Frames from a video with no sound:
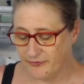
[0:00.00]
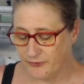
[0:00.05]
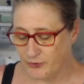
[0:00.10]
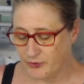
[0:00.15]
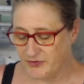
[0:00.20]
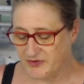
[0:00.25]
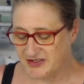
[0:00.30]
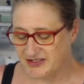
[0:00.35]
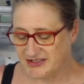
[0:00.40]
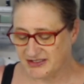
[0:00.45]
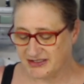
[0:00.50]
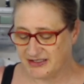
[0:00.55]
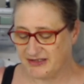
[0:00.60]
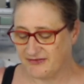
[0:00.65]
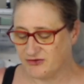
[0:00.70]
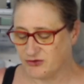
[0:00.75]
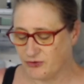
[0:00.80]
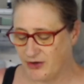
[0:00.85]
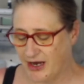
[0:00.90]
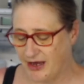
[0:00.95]
for the
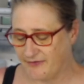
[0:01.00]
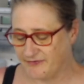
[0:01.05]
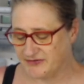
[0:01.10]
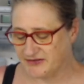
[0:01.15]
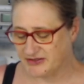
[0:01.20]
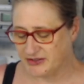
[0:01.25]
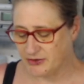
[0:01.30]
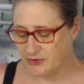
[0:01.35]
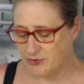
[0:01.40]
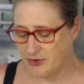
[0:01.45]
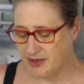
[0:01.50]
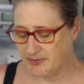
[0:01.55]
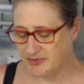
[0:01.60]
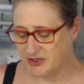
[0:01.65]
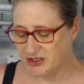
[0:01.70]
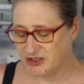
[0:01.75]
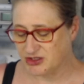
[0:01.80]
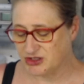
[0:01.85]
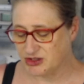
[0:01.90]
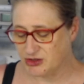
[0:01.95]
sleeve draft. So I'm
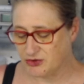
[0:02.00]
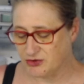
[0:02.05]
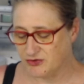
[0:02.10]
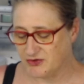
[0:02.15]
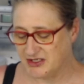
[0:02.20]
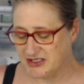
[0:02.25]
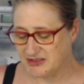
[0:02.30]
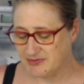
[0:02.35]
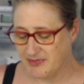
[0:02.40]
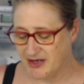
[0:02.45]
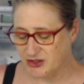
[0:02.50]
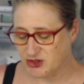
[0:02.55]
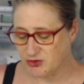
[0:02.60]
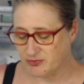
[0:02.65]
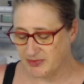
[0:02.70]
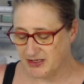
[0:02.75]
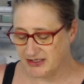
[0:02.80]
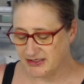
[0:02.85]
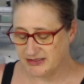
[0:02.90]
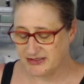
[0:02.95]
going to show you these
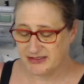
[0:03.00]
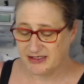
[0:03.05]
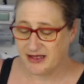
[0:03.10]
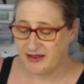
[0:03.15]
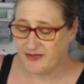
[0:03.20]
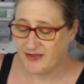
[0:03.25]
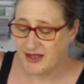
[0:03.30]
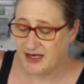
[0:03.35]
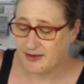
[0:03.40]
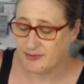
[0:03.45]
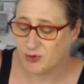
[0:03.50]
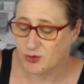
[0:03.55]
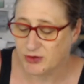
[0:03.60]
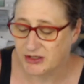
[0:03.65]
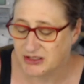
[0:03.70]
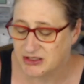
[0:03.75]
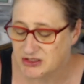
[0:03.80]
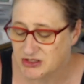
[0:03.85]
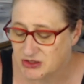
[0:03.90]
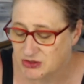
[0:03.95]
measurements and then I'm
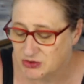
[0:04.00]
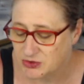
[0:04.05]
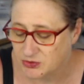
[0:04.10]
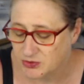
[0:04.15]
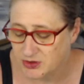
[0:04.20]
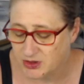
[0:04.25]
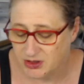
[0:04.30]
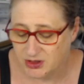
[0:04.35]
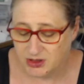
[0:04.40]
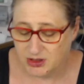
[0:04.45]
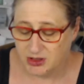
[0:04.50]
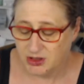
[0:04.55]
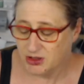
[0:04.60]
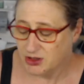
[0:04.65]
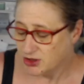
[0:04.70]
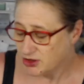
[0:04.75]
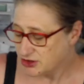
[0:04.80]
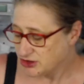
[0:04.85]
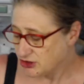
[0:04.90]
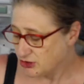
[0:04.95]
going to
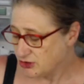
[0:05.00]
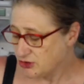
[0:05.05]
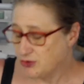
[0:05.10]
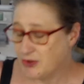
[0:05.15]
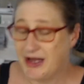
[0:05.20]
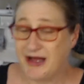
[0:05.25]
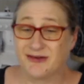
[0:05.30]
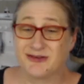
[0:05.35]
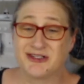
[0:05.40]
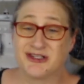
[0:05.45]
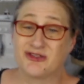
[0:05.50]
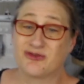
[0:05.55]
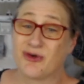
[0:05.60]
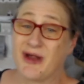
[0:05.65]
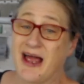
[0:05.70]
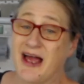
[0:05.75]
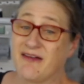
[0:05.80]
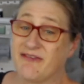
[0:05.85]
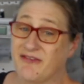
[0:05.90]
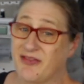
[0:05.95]
show you how to
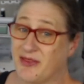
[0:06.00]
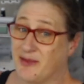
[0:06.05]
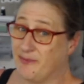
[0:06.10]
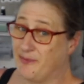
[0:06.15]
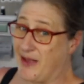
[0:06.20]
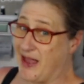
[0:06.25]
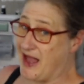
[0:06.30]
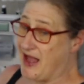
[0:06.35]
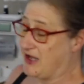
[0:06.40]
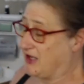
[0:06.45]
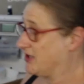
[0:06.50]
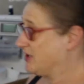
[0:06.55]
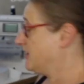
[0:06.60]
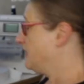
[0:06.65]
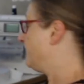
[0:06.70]
draft the back